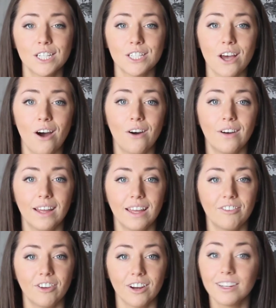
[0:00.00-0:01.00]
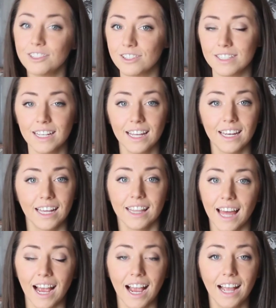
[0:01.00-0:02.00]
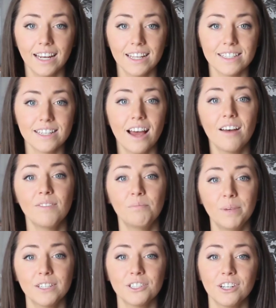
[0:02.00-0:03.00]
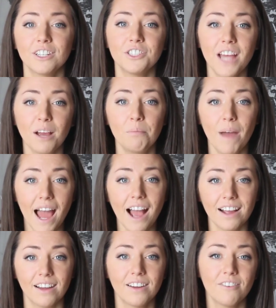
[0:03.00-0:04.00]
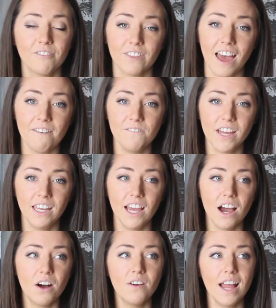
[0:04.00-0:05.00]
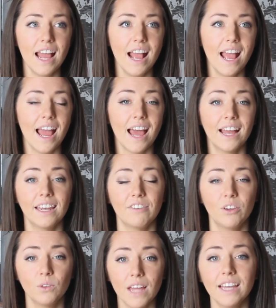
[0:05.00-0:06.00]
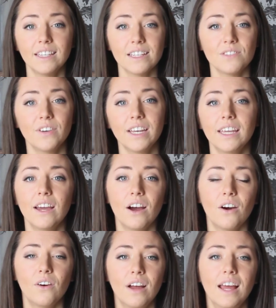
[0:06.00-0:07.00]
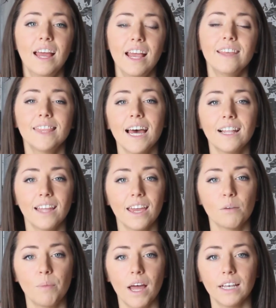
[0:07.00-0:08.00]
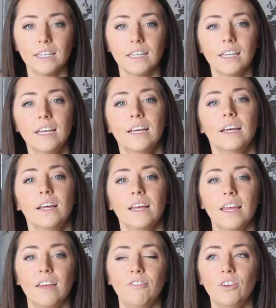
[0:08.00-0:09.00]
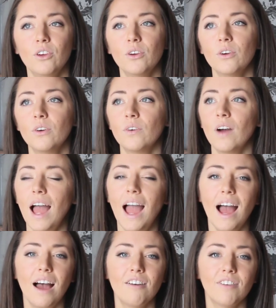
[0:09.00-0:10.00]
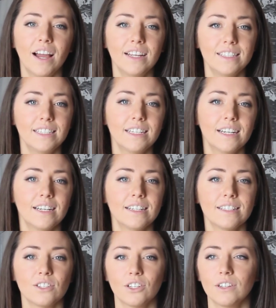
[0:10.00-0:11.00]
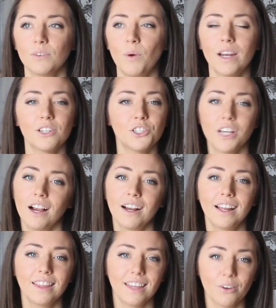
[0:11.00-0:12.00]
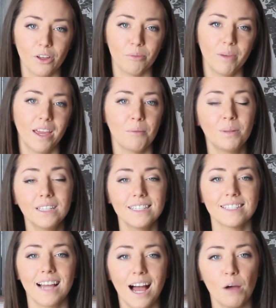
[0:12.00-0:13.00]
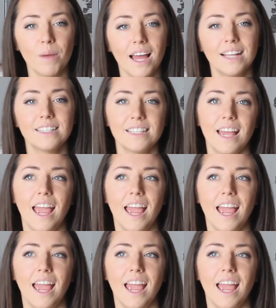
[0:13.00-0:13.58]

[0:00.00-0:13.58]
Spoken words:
So if you're interested in that kind of stuff, be sure to check back for that video. And if you like this video, hit that like button. If you have ideas or want to share anything with me, please comment.